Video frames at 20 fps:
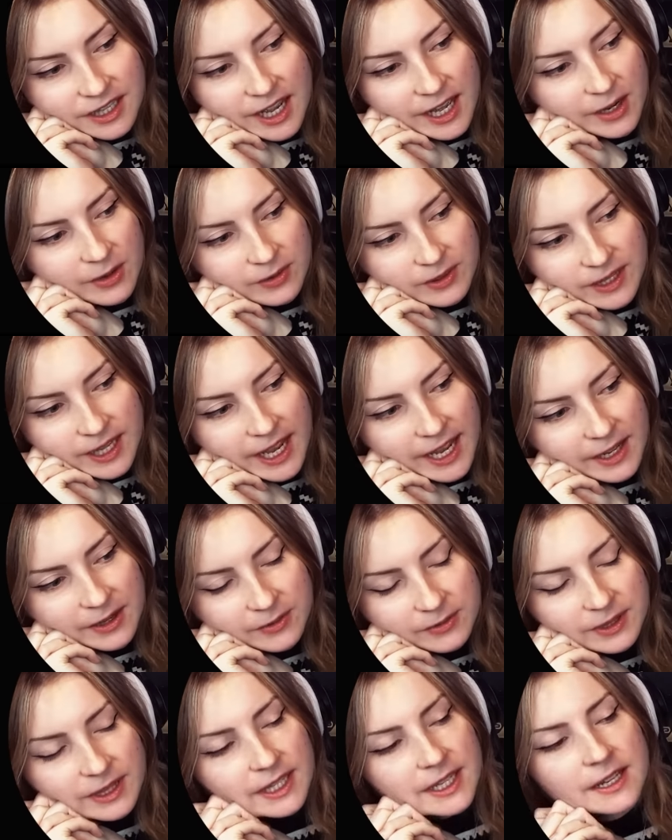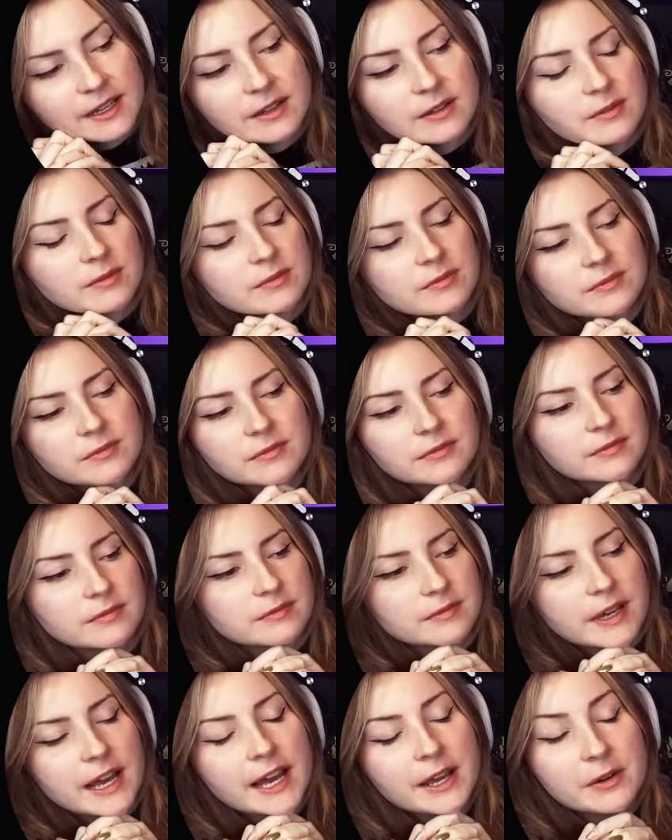I don't
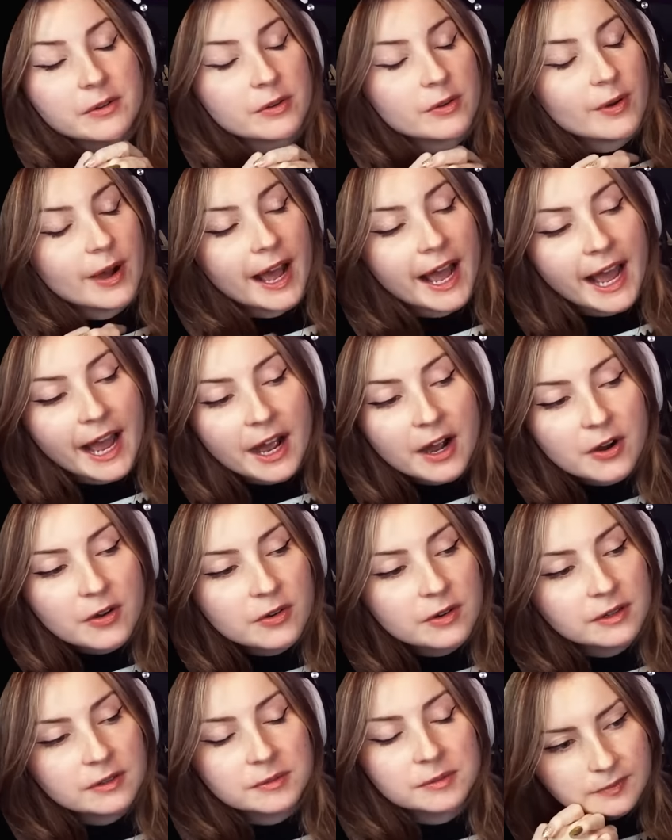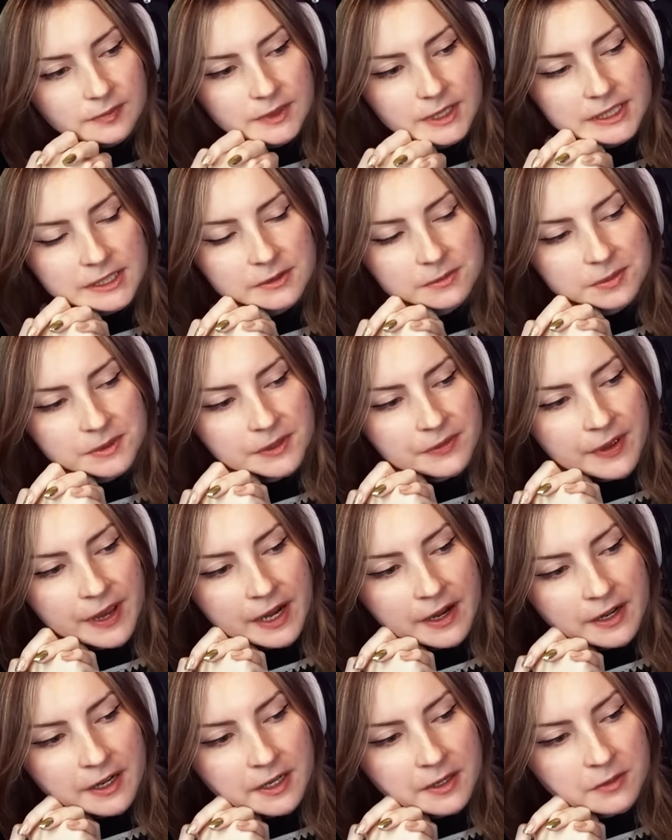know how. I don't believe
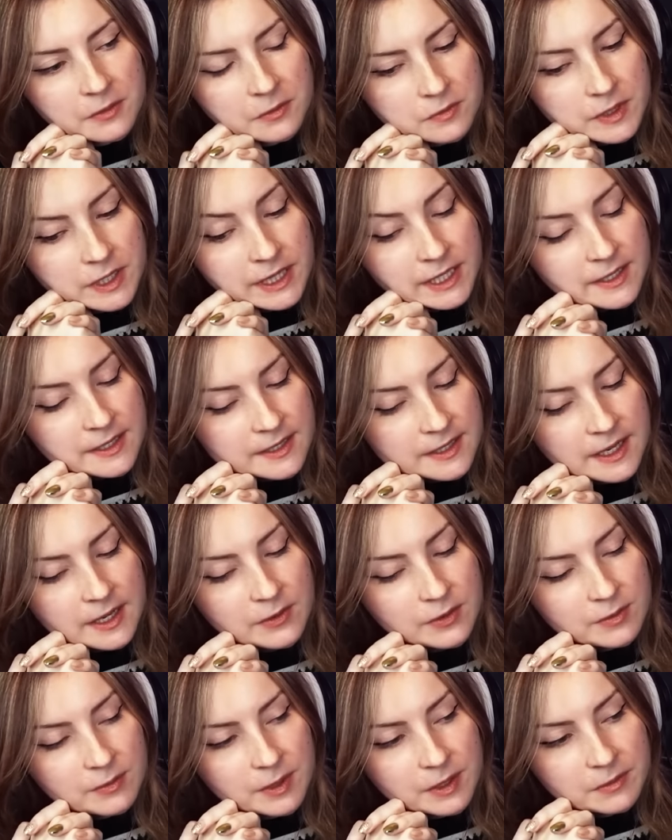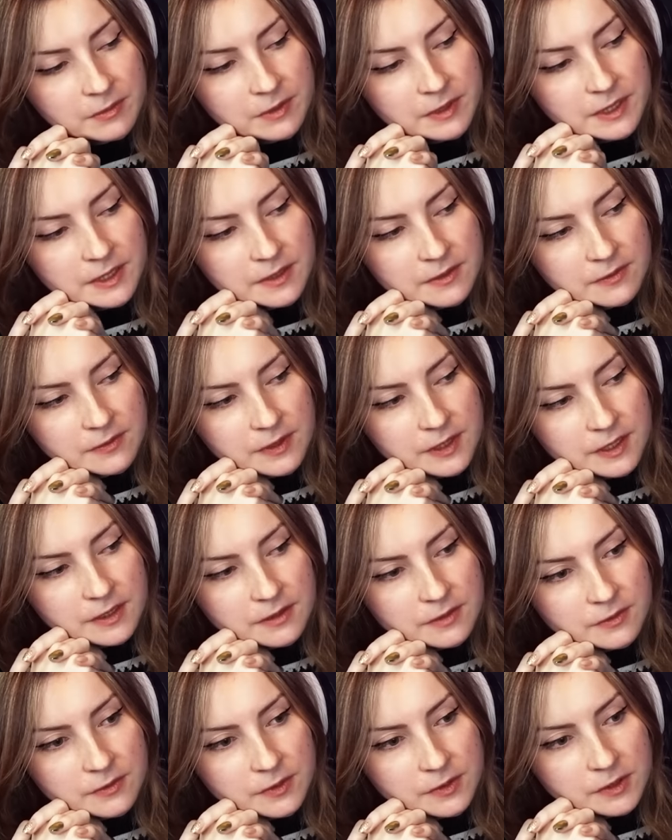Harry in this state would be able to defeat
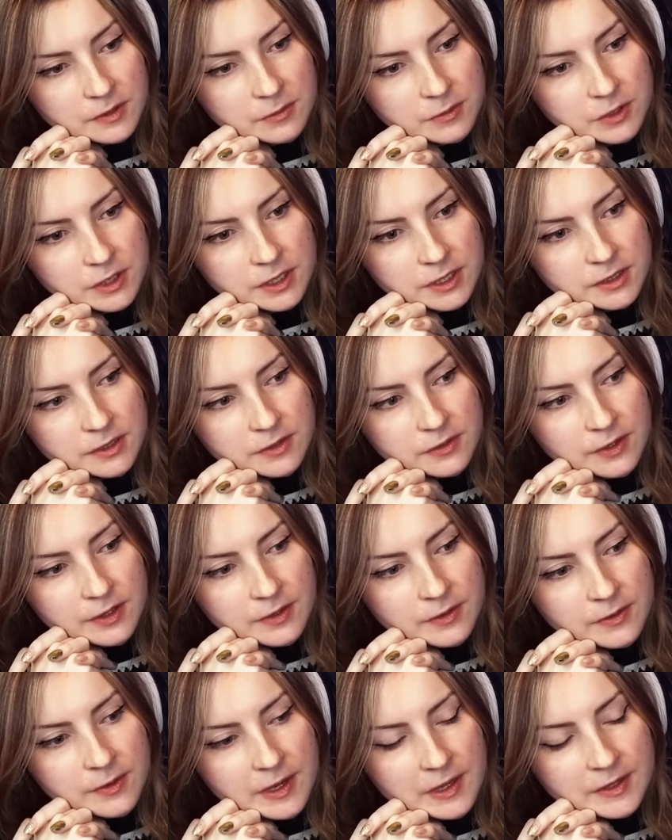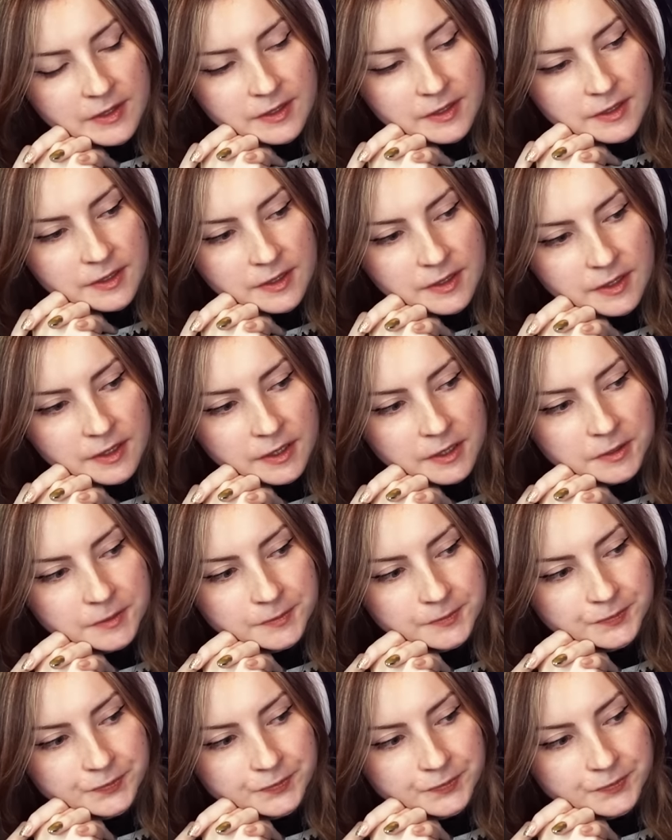Voldemort. So I don't know how this is gonna go.